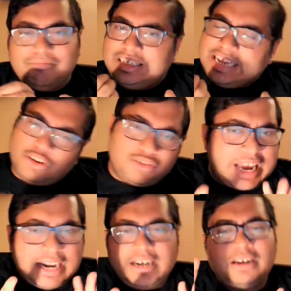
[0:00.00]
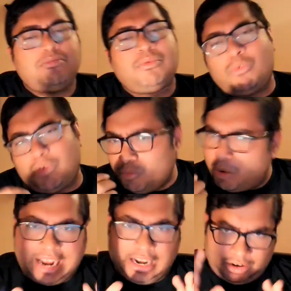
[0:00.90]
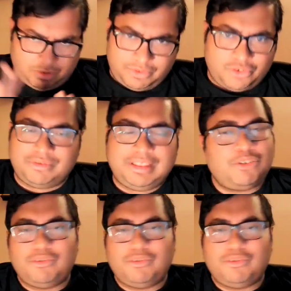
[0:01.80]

genocided a while ago. So they